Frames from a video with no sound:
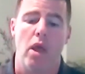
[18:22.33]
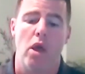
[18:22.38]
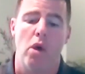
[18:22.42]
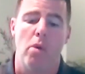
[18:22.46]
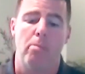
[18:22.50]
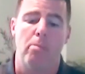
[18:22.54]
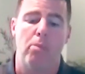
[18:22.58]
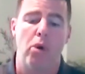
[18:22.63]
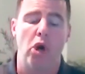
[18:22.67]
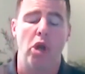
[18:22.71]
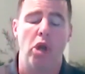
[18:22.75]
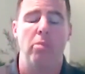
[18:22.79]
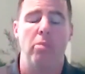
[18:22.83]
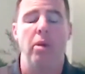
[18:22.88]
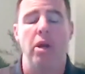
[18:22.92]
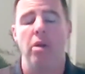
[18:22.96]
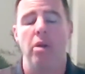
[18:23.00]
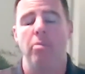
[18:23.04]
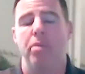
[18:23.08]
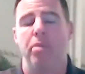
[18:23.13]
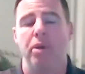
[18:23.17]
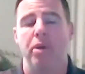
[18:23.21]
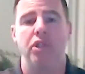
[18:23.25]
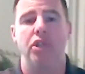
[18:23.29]
putting me in a
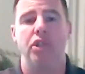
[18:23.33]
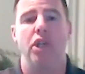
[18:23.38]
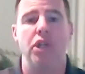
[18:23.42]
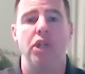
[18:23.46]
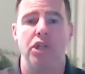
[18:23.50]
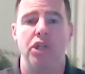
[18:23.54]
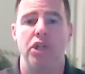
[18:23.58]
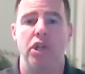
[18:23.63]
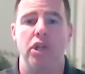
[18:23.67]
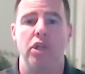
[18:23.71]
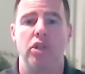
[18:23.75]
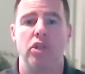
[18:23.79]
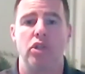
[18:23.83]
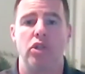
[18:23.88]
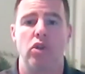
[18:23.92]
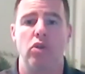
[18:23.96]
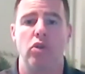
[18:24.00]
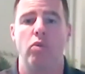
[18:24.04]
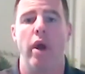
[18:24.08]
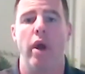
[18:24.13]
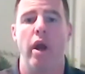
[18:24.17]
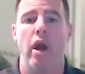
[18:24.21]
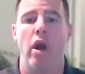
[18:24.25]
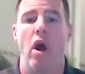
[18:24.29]
position to
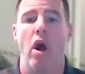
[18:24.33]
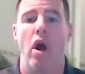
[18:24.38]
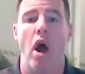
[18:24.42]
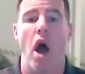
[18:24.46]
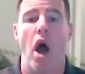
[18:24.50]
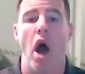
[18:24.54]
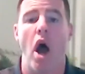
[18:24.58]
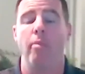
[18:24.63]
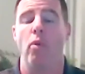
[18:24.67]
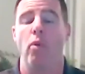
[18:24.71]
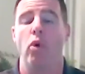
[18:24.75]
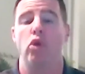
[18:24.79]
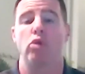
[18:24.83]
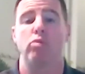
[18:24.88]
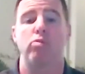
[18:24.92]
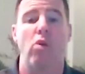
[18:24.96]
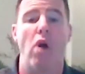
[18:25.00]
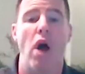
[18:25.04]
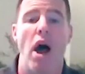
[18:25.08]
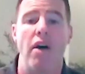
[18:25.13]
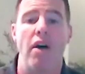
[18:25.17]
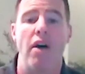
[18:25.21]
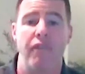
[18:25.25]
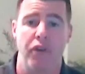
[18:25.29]
where I'm most
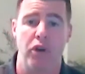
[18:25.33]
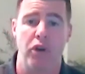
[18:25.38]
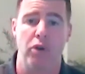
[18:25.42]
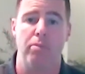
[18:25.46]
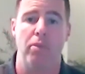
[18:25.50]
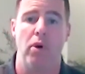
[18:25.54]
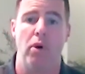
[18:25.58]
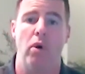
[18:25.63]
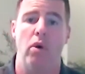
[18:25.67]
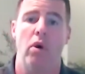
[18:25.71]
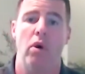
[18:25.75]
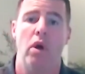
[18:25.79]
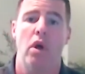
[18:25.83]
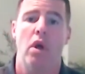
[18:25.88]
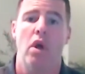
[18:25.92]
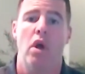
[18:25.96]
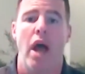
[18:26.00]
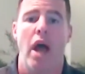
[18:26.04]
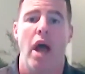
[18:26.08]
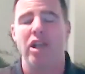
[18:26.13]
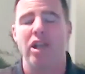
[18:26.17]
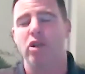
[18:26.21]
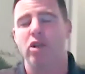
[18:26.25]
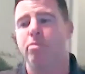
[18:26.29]
profitable,
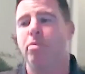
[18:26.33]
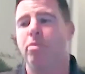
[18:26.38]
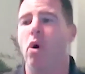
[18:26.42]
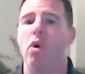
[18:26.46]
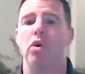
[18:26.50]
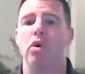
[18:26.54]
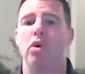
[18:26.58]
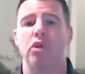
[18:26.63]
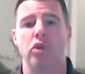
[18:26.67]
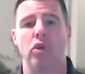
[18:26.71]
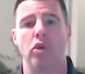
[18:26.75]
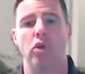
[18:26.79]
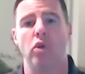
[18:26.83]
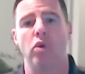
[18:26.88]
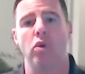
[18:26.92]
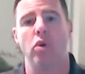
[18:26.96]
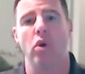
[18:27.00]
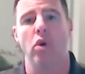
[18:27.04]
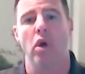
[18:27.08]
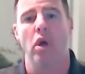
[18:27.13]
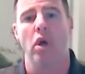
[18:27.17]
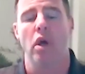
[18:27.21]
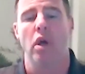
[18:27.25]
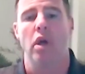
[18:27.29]
as opposed to
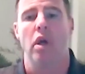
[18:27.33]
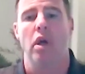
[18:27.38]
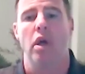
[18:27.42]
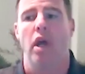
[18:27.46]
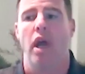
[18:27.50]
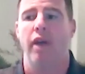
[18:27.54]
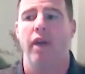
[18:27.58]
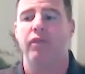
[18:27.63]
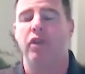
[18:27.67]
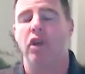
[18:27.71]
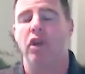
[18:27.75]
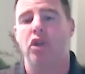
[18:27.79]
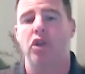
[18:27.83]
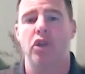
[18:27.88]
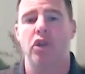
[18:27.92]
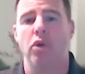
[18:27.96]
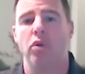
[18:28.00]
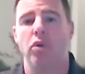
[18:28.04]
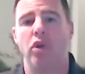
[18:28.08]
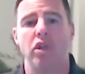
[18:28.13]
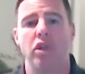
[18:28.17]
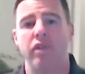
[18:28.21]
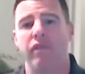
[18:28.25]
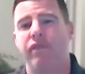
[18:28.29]
if the shoe
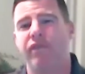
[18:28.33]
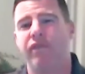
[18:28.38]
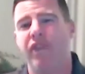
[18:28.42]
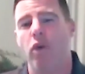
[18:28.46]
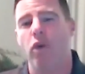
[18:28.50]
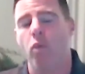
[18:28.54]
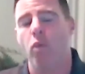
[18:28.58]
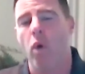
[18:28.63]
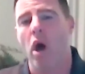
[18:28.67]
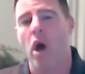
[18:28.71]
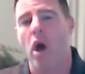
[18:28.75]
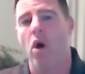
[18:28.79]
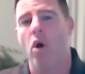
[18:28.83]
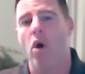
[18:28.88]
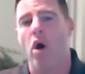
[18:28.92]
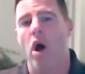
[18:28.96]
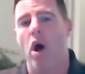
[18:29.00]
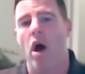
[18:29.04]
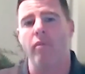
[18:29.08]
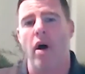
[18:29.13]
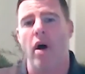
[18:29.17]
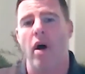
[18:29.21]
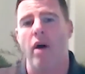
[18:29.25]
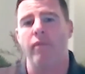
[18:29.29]
doesn't fit
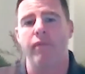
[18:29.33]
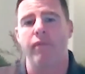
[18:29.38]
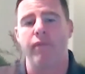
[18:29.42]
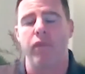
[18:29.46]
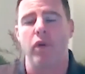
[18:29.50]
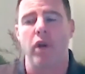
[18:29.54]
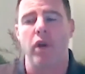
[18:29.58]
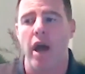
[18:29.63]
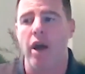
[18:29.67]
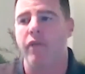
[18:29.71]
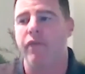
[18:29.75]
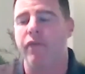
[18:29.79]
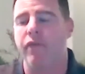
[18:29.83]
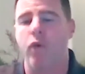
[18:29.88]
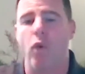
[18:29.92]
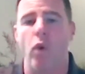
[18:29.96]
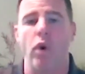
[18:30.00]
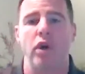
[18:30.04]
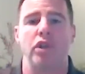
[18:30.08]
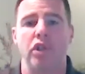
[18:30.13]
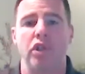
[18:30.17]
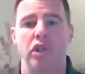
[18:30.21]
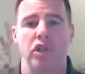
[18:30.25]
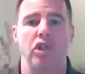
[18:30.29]
well, I'm kind of
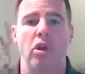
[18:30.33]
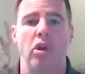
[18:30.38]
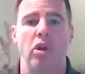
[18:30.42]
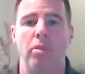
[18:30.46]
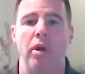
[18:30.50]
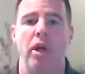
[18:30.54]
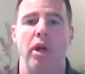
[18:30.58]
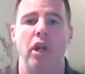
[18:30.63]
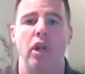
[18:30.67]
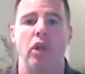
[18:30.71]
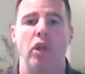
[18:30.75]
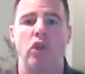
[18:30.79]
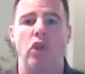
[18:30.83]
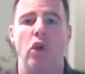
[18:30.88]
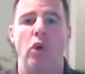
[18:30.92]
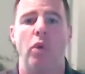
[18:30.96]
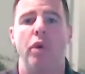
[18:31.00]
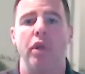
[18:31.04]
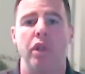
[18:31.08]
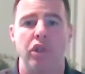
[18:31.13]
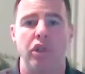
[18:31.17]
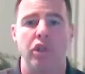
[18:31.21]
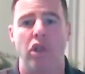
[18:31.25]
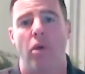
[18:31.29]
forcing somebody
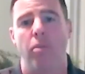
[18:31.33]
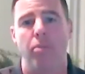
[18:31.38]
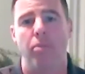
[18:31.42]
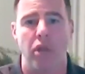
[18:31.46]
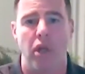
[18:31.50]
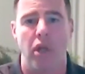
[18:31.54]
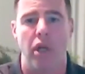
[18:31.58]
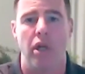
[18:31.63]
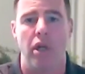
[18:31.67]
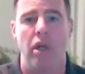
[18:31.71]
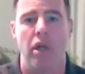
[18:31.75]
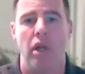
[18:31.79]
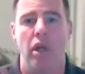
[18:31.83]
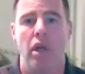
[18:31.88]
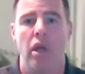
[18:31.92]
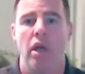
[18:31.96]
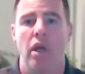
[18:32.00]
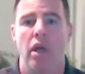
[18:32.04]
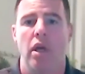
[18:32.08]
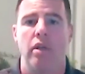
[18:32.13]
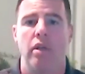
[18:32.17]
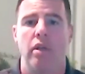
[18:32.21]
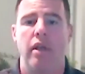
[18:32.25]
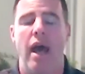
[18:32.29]
doing something
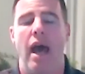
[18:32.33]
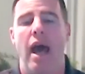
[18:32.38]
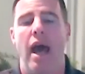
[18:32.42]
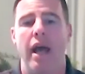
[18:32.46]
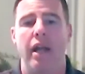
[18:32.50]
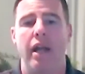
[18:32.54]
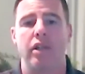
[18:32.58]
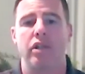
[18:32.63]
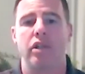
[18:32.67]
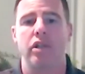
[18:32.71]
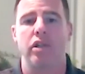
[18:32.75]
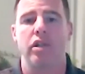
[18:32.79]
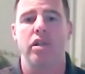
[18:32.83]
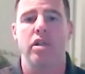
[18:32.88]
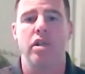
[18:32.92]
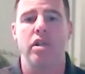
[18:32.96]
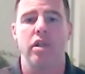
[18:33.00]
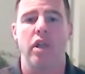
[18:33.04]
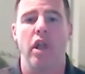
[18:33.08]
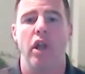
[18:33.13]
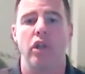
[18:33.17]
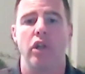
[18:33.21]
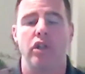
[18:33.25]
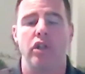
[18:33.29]

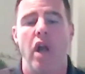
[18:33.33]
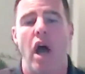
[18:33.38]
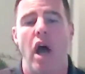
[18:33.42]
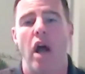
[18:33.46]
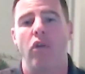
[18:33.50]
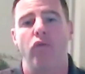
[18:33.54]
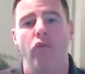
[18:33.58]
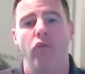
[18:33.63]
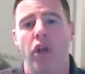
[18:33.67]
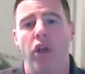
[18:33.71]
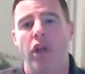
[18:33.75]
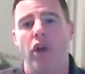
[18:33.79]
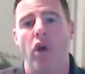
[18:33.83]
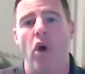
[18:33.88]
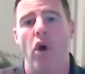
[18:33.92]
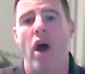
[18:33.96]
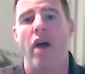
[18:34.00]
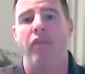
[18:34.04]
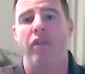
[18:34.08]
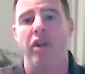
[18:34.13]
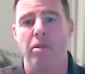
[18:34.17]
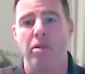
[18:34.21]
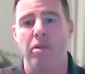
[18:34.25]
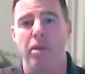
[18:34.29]
there's not really don't have
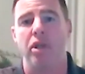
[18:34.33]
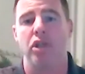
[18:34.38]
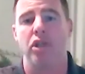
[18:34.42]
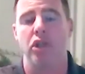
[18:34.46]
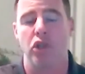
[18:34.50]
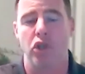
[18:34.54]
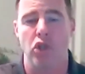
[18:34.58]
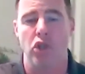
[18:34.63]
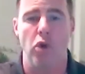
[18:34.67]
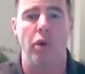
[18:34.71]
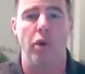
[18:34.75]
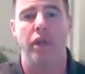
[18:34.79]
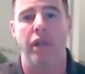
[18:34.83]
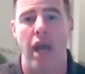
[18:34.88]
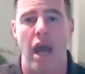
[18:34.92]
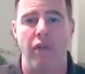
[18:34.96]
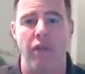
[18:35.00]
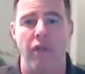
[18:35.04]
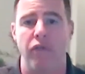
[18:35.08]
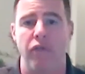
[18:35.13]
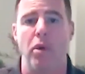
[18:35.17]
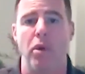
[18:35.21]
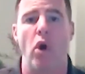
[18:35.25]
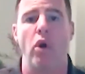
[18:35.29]
any business doing that
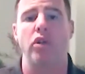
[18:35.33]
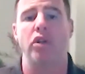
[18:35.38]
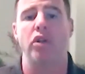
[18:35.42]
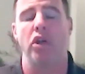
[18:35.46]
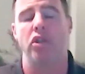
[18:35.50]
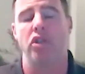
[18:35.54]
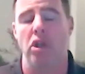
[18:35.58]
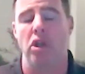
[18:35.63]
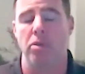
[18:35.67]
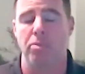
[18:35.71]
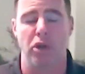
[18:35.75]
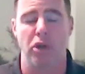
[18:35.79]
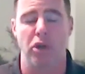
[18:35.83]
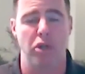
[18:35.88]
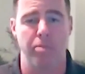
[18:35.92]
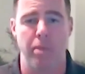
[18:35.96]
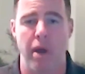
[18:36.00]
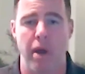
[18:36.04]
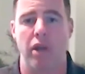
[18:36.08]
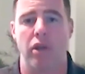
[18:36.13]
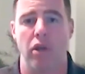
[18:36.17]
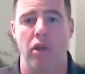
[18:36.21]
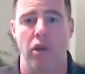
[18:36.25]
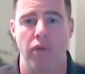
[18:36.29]
from an artistic
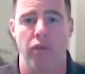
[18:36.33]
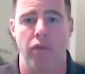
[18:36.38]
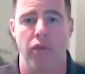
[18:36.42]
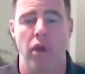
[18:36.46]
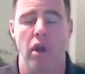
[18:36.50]
perspective.